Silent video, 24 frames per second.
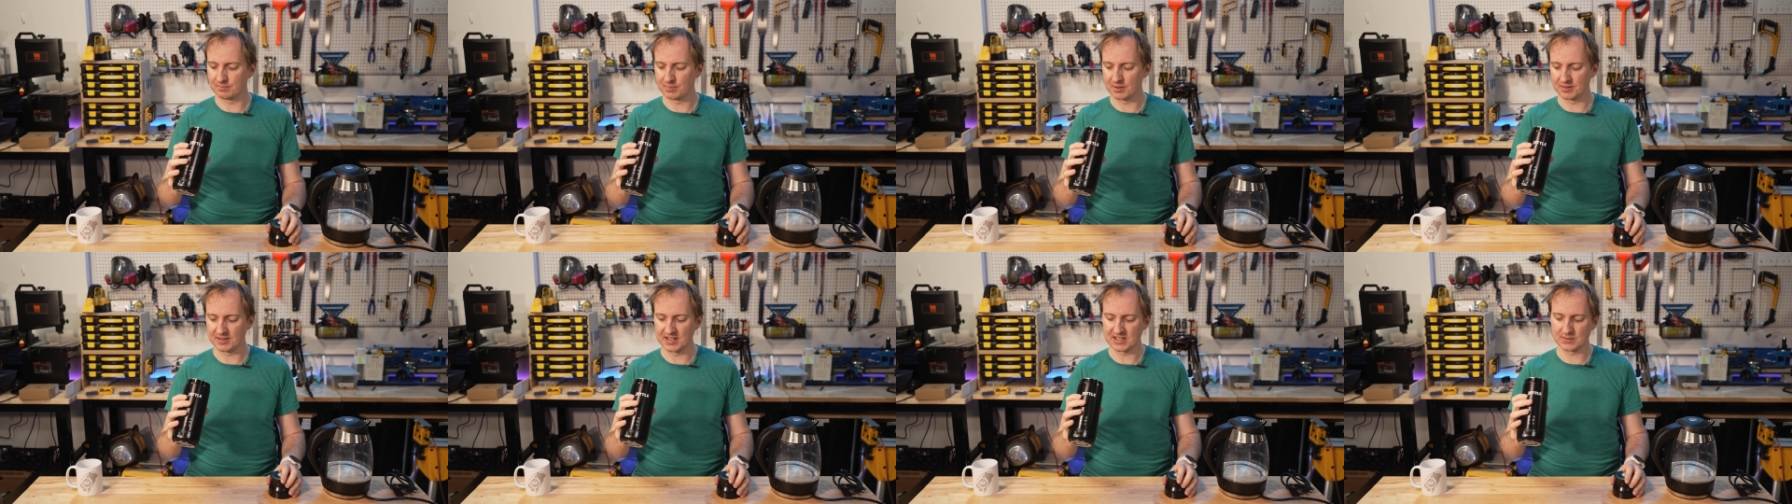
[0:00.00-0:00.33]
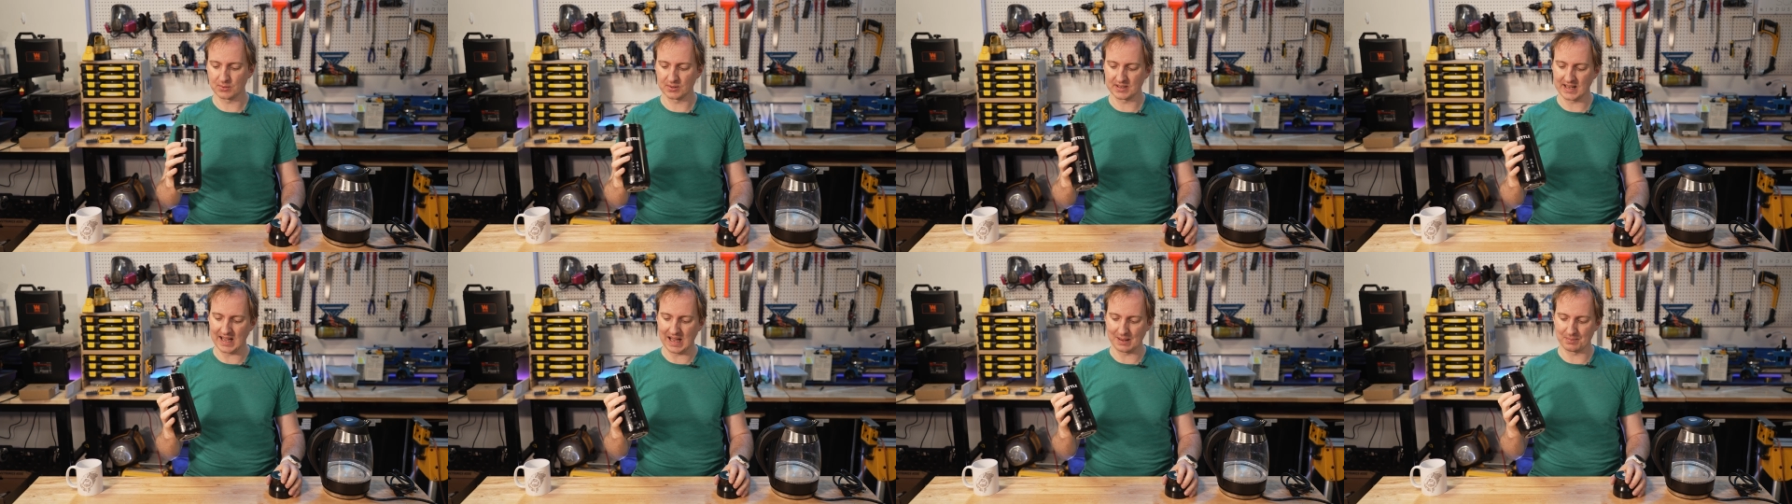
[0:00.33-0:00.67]
but this
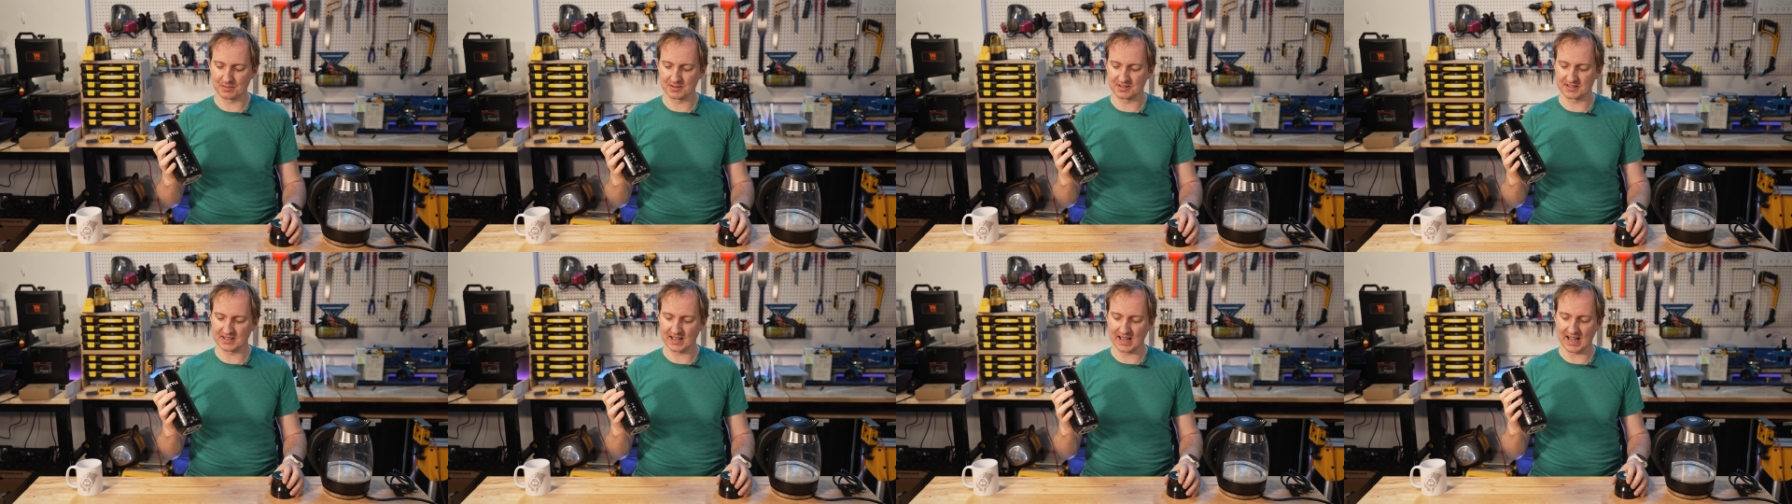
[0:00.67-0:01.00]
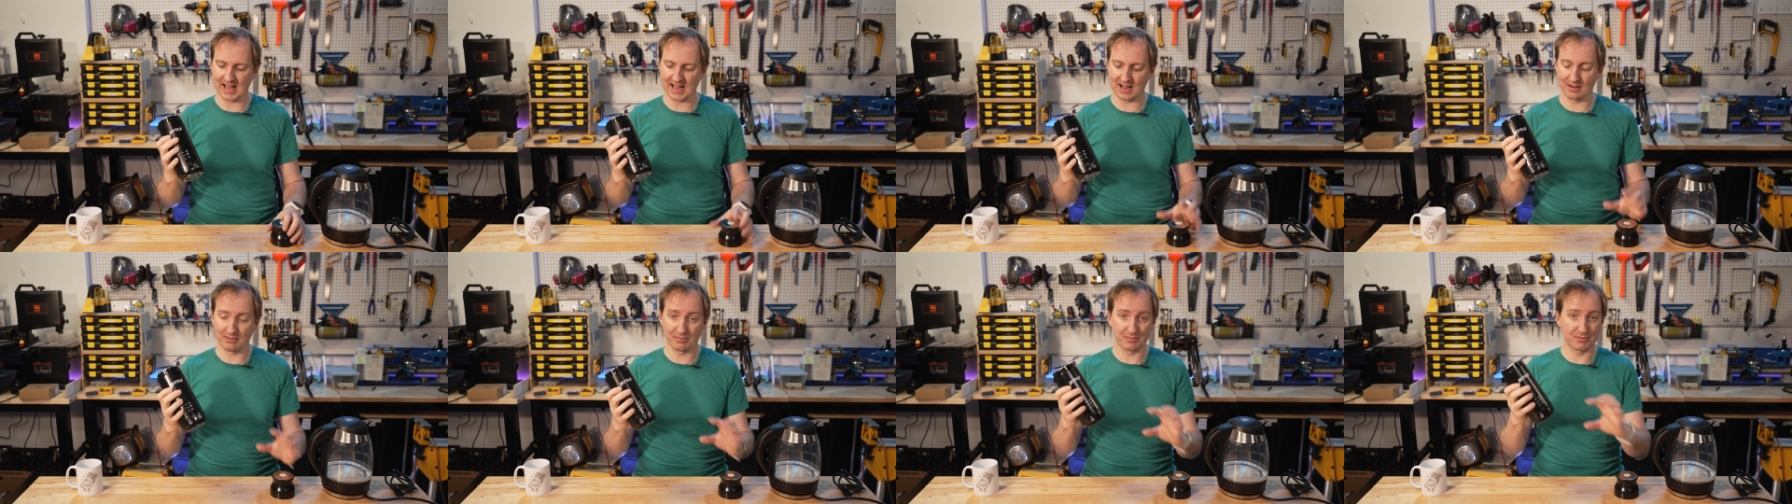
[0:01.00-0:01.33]
one happens to
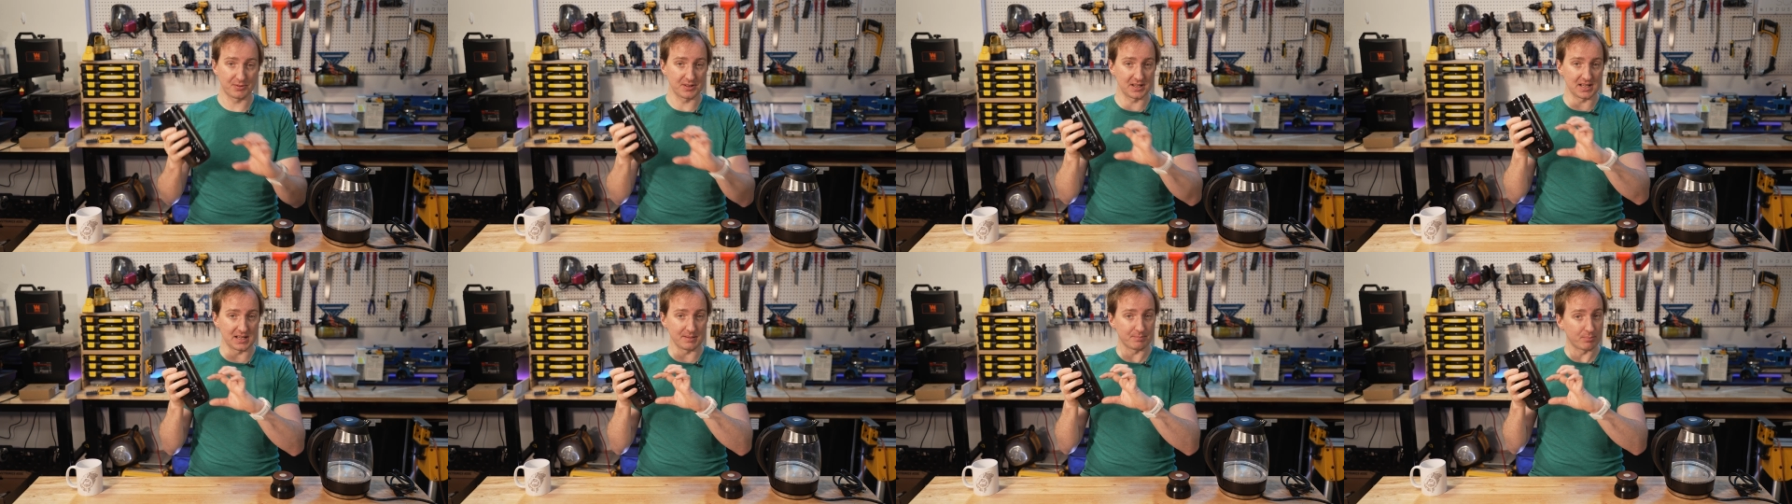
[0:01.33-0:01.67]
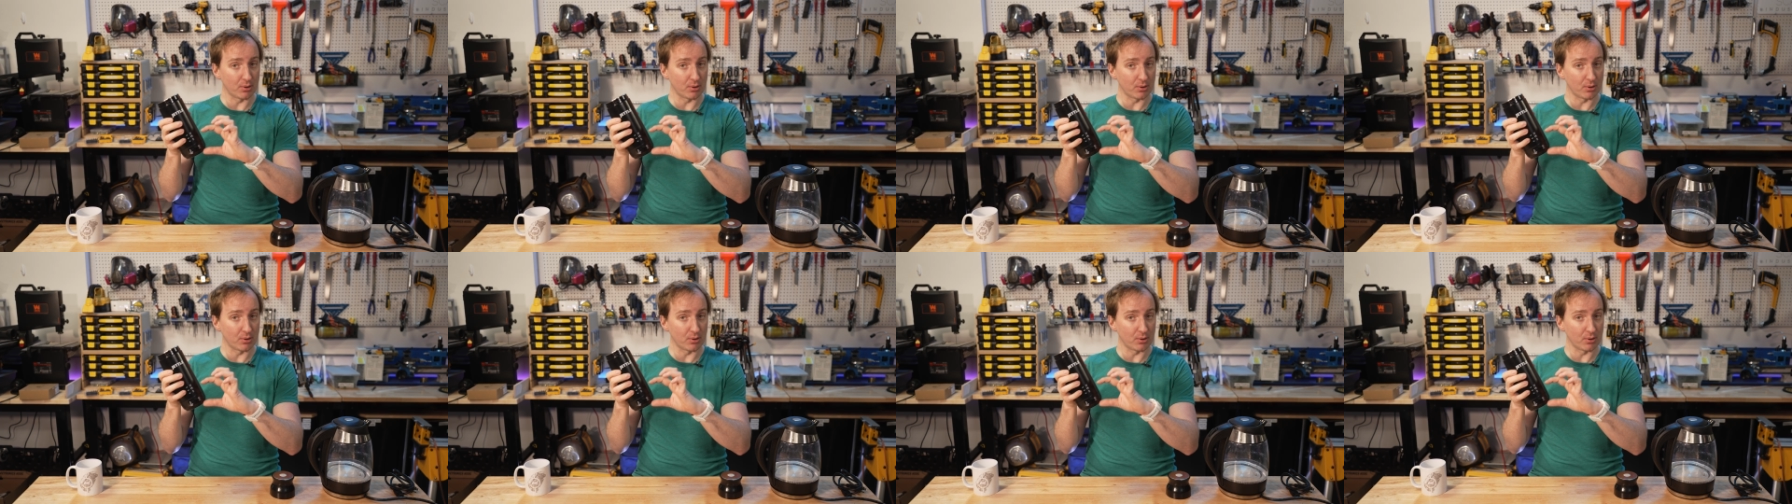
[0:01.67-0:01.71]
have the